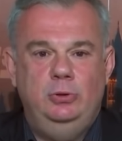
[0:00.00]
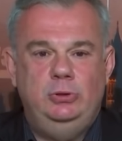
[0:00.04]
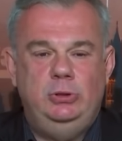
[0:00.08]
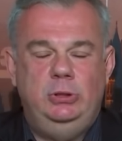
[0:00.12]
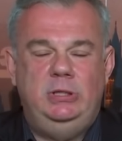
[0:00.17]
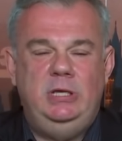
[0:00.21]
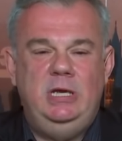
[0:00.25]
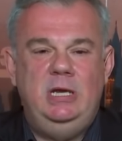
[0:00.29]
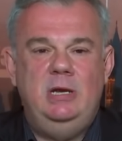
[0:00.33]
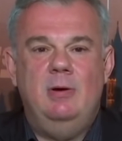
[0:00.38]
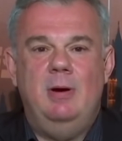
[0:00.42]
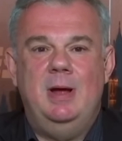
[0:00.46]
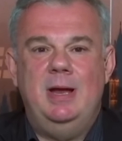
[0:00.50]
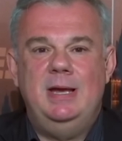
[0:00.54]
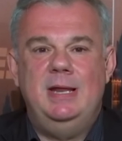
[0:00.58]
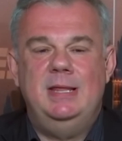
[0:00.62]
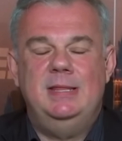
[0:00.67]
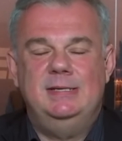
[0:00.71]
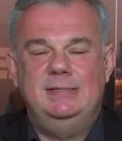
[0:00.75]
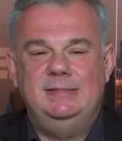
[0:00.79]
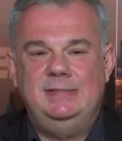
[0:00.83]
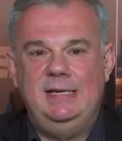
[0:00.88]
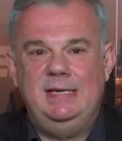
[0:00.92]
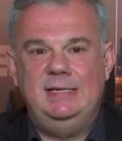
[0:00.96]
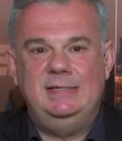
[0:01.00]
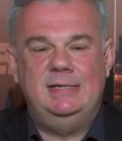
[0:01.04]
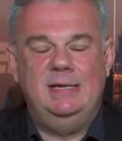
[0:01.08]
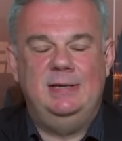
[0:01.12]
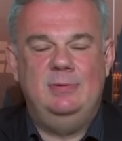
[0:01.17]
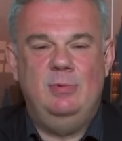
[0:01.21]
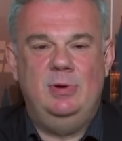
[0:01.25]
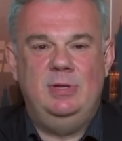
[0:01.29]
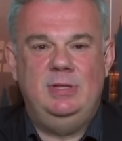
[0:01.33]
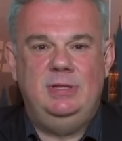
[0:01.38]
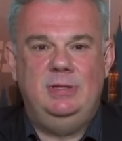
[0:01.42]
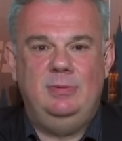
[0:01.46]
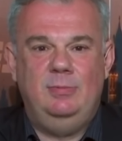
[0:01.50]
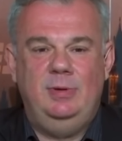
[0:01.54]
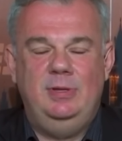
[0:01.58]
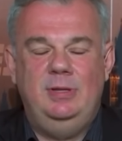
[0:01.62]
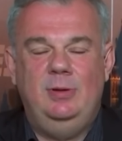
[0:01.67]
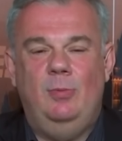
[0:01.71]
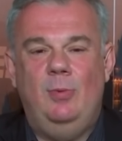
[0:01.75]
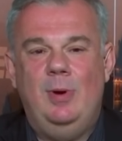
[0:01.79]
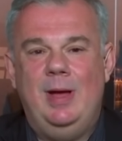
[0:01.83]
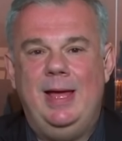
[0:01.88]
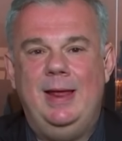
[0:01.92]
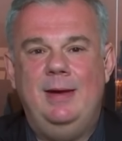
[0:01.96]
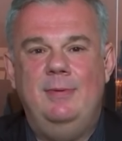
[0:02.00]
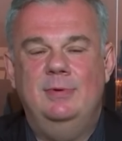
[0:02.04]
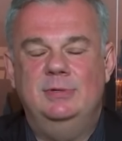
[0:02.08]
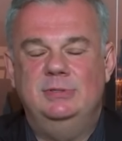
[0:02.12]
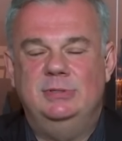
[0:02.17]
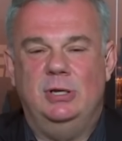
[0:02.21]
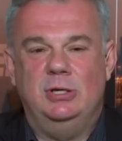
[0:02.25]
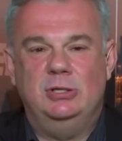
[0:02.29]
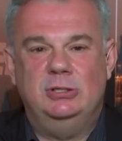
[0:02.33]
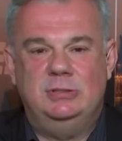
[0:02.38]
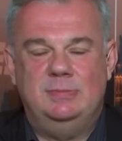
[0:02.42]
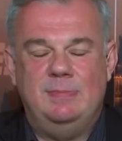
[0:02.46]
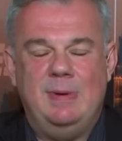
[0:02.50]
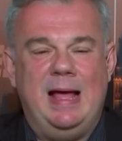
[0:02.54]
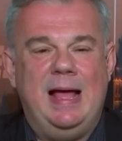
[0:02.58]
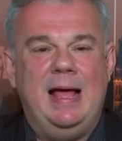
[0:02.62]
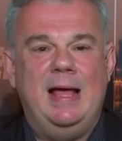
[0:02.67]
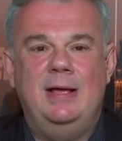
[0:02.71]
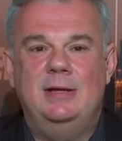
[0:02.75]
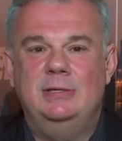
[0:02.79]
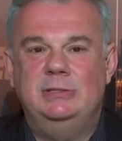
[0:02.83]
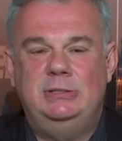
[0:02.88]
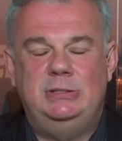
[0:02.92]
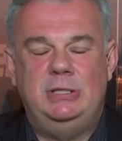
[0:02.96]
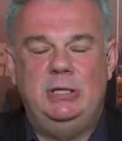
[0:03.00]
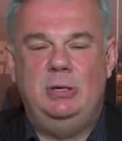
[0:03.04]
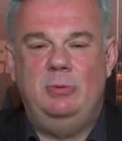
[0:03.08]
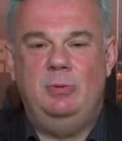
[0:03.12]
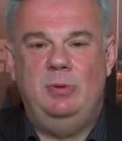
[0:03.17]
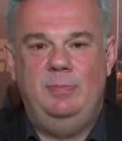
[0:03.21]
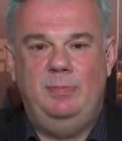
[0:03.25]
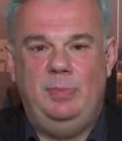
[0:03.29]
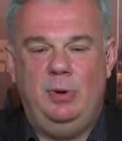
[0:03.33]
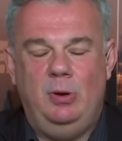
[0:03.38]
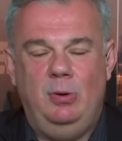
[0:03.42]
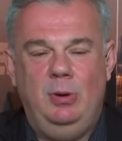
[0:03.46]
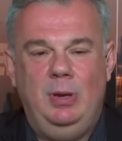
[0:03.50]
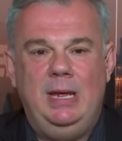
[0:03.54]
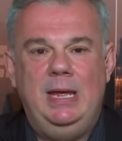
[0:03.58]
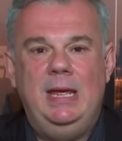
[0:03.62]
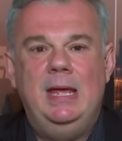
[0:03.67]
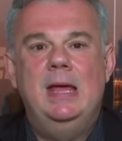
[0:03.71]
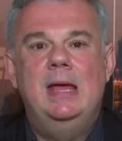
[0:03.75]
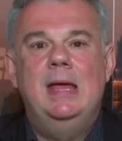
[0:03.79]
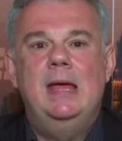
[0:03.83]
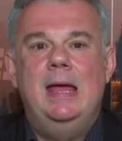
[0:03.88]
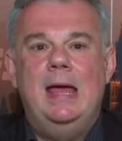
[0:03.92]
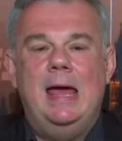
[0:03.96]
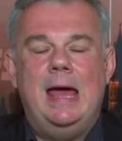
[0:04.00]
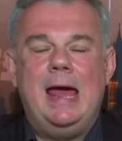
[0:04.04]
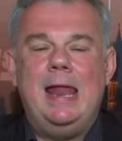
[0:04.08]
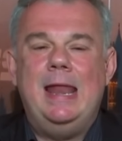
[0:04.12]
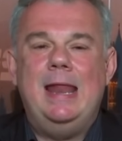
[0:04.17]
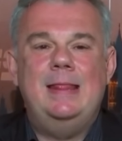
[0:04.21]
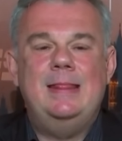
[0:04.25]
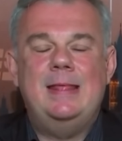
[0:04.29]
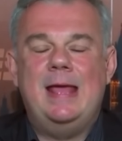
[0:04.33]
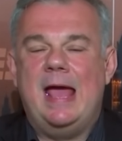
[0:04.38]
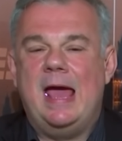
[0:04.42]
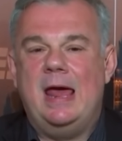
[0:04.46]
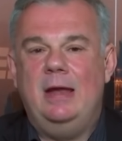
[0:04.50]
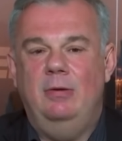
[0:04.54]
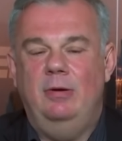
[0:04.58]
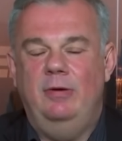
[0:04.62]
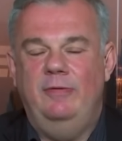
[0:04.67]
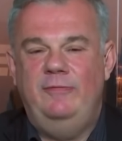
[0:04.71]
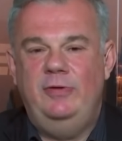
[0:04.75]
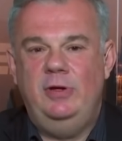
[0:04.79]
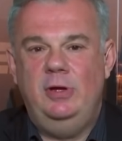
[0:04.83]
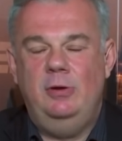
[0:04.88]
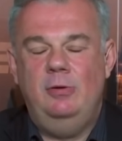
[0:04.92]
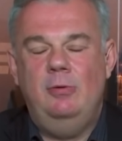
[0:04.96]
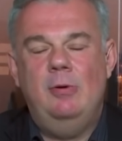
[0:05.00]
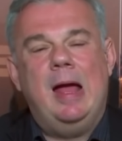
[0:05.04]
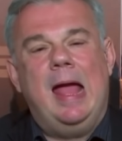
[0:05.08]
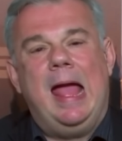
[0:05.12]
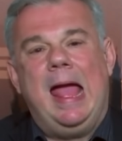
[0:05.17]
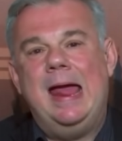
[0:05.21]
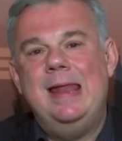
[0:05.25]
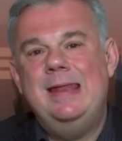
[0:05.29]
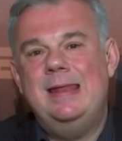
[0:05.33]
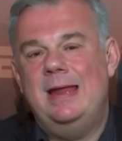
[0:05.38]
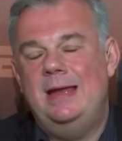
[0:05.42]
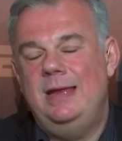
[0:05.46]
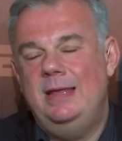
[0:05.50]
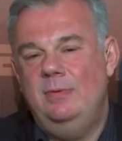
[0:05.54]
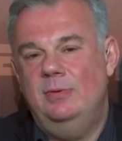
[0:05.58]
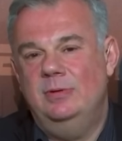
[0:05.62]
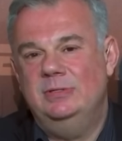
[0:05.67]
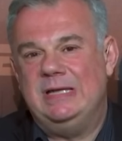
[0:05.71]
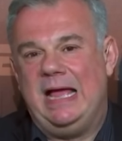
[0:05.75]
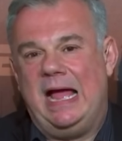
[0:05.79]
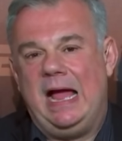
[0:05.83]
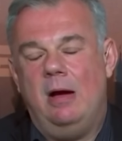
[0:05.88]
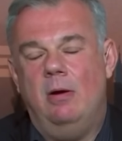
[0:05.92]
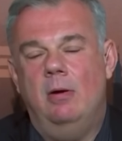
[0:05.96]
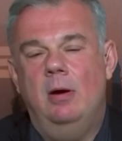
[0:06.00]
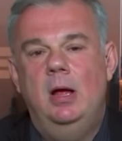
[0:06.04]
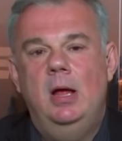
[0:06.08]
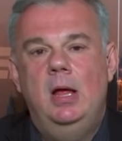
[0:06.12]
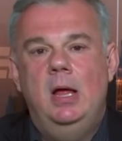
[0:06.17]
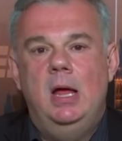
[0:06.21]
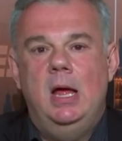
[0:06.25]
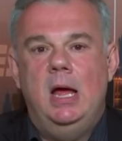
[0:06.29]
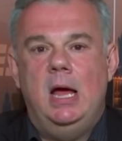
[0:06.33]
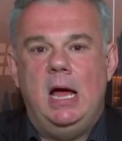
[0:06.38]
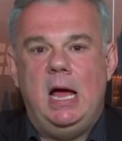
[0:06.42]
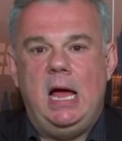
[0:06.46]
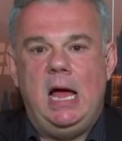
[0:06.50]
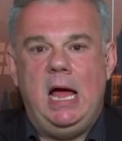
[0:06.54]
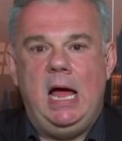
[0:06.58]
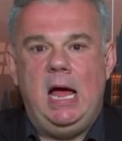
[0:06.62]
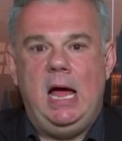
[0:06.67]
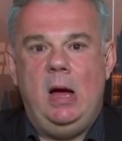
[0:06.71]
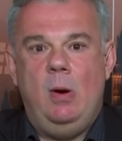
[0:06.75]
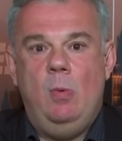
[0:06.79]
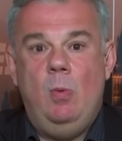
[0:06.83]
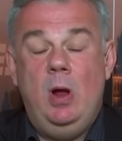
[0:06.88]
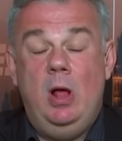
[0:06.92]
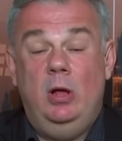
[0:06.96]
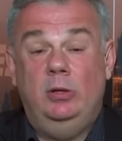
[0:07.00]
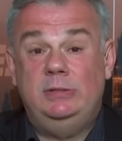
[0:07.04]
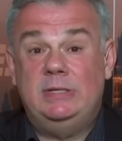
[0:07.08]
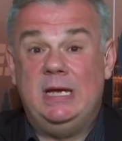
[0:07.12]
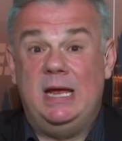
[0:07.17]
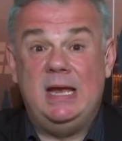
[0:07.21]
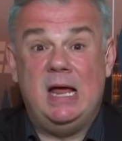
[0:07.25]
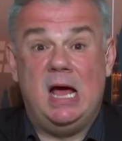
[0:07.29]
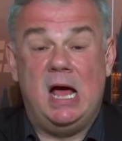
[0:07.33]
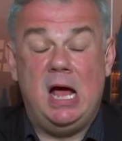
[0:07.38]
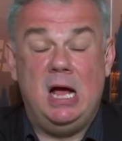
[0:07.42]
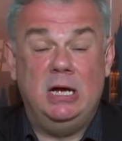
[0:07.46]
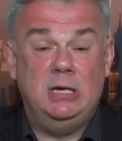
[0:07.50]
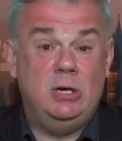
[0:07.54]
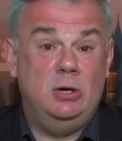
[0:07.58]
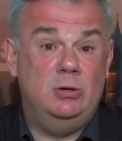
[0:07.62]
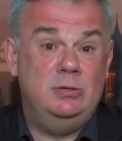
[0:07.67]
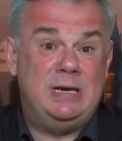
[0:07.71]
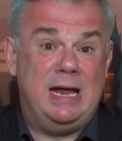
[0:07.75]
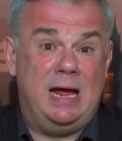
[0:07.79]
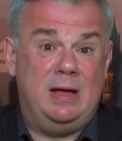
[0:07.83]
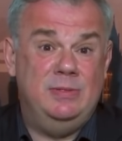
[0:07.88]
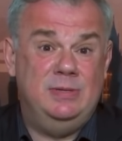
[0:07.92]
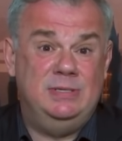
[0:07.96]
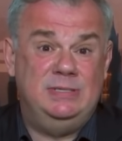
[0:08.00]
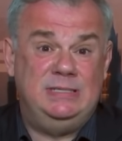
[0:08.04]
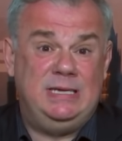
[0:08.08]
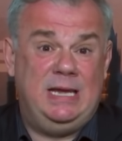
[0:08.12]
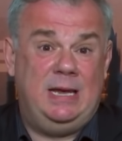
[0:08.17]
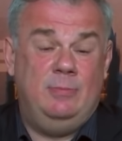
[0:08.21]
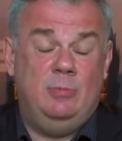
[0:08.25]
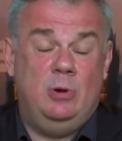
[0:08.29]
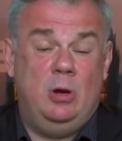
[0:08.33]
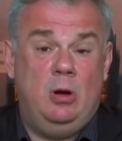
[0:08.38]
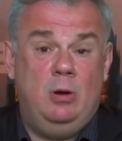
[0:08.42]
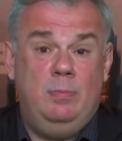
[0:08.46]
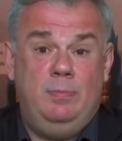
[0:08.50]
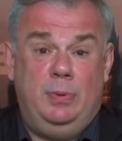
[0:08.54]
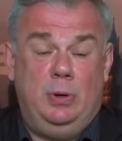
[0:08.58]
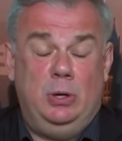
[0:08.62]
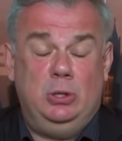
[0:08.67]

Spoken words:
Pochettino ended the season with a win, was all smiles, dinner with Boehly, and then they had a review, and then he was out. Will Ten Hag go down the same road?